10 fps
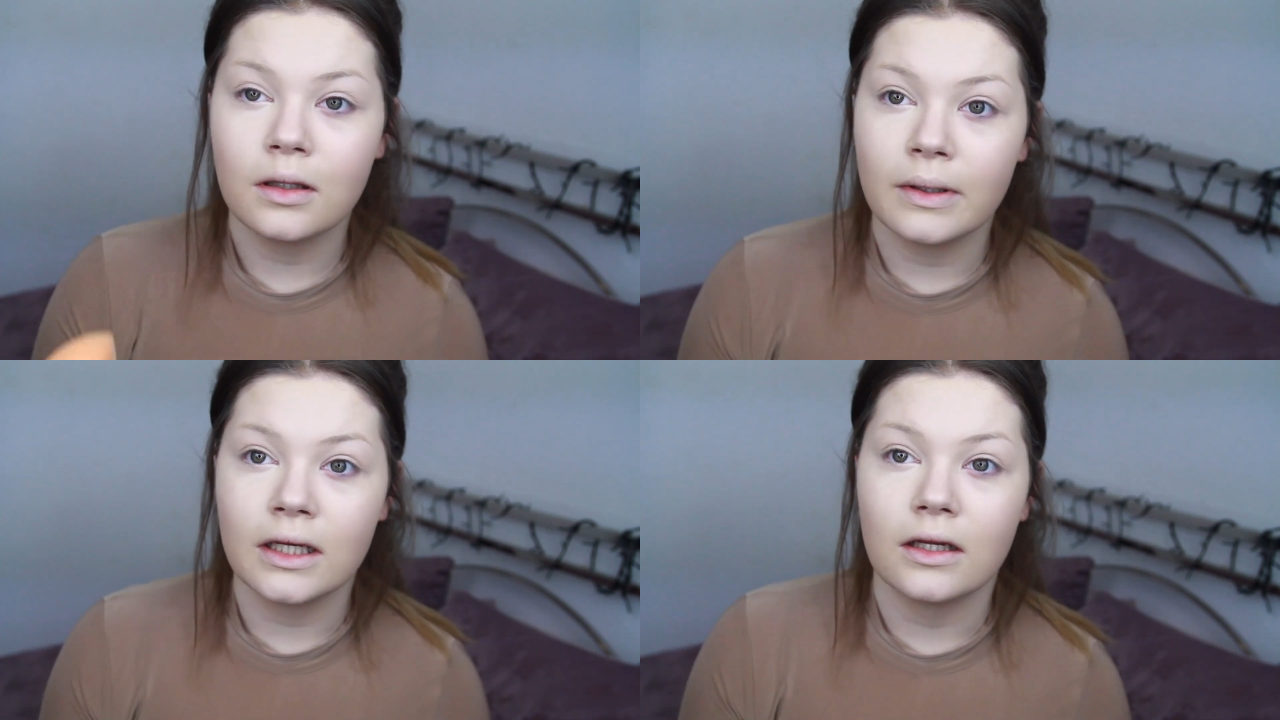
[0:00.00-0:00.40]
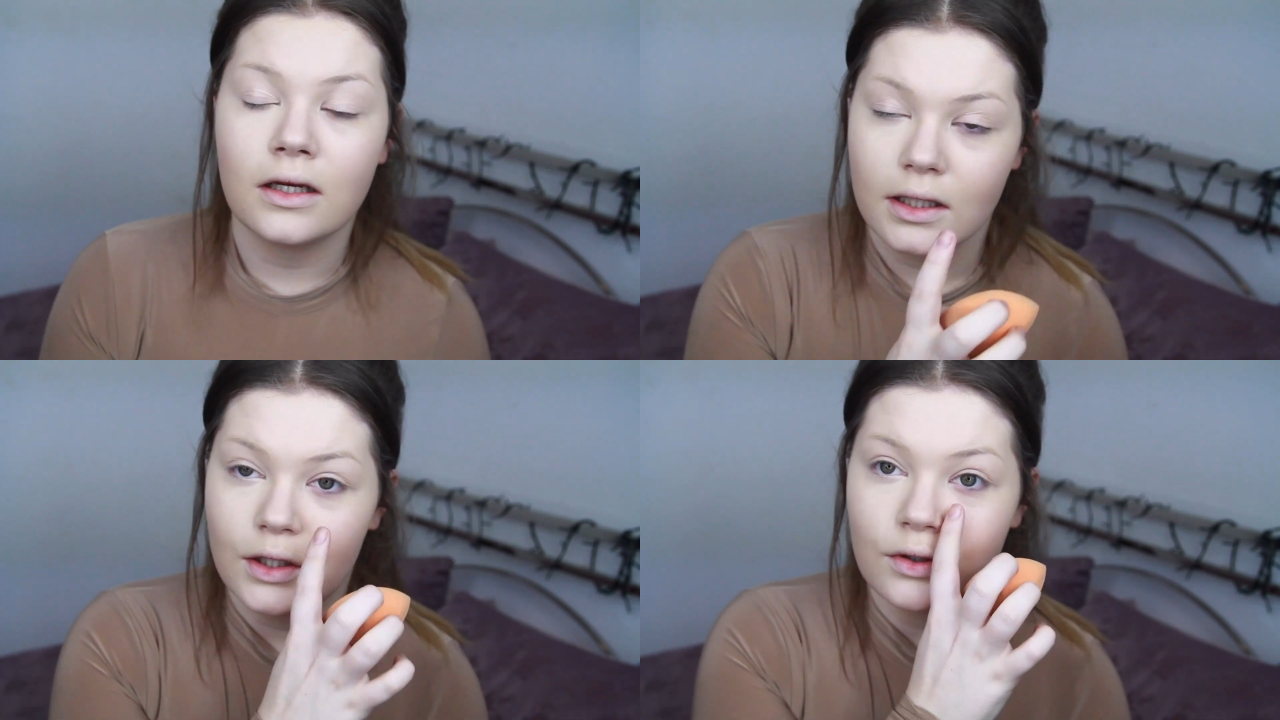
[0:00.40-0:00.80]

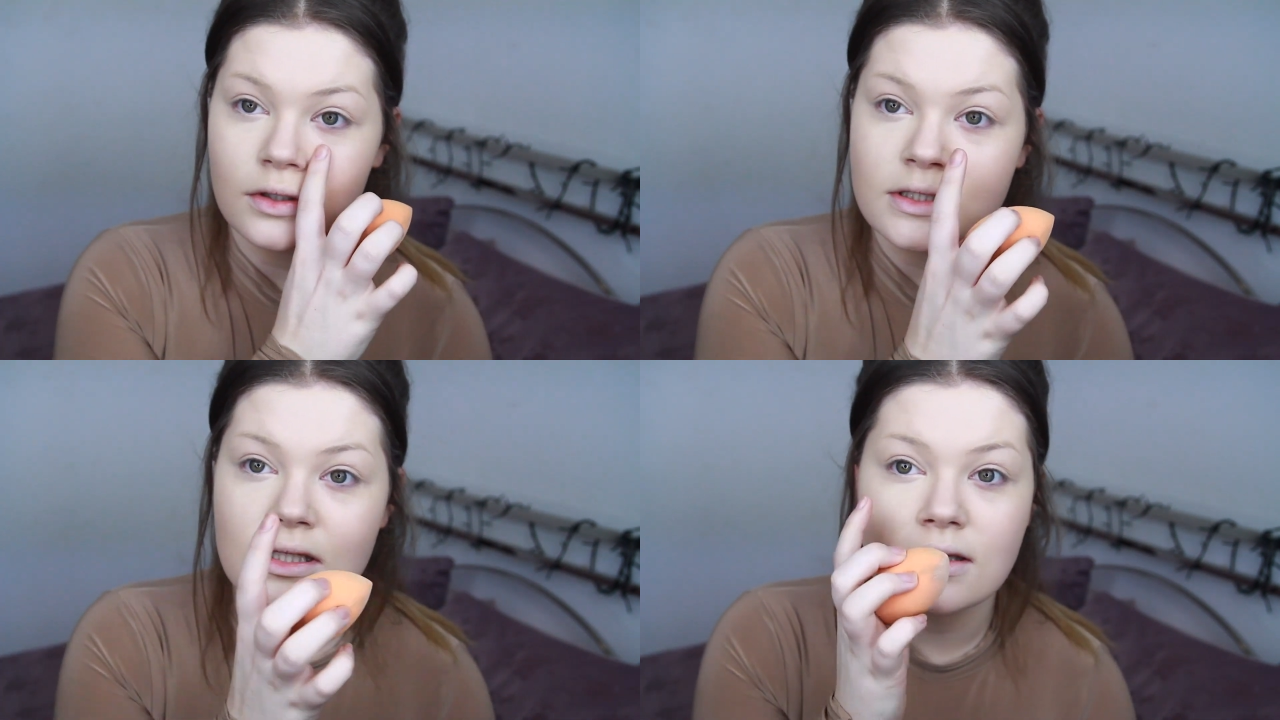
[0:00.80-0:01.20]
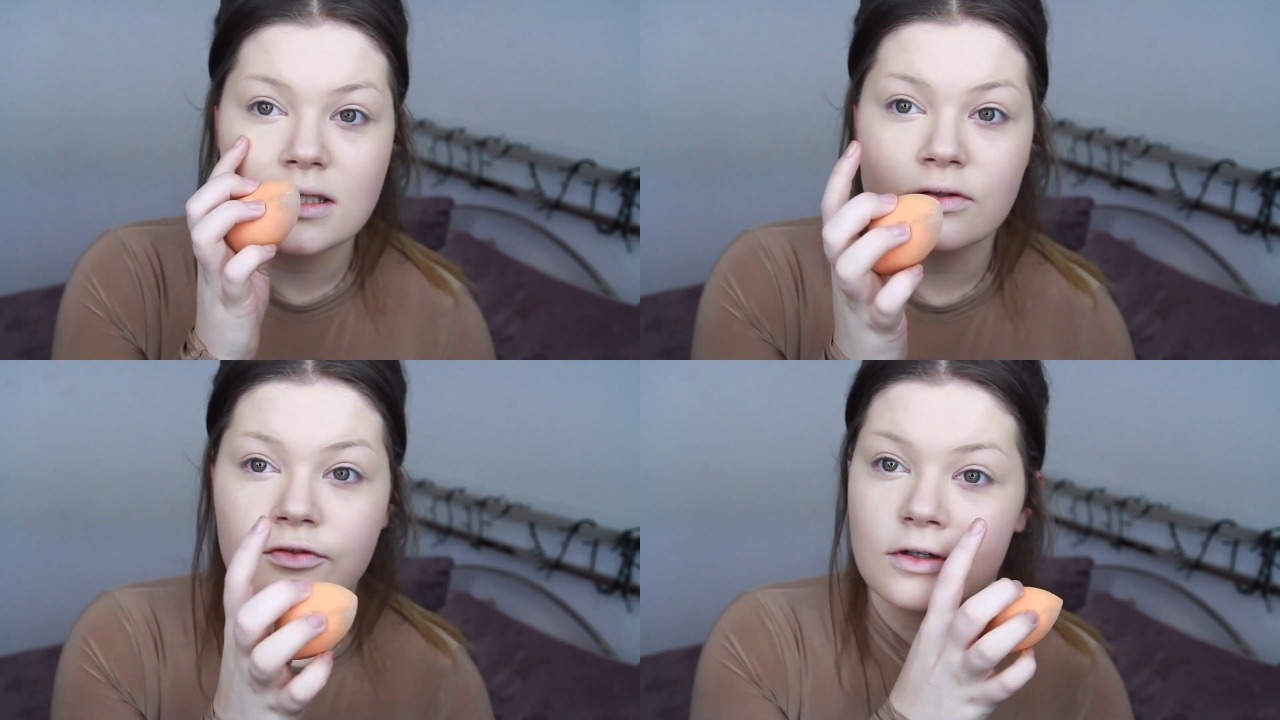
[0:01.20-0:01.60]
Immediately you can see the
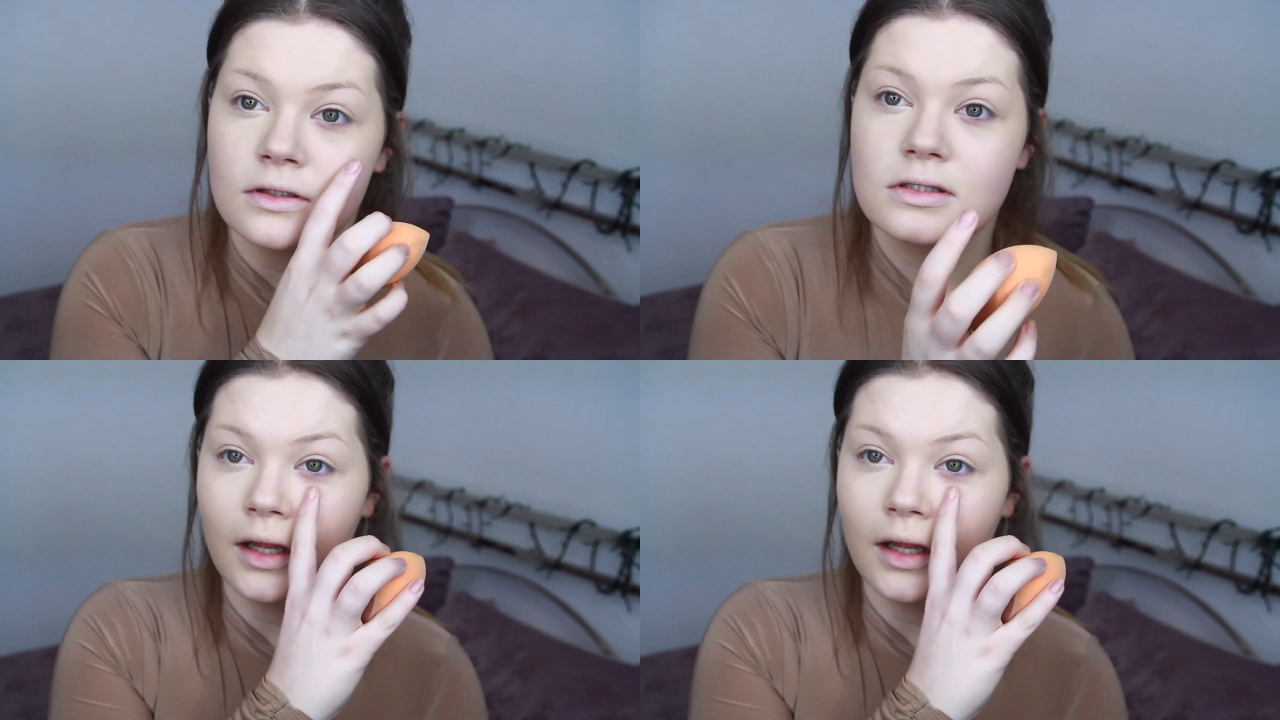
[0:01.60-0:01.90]
difference.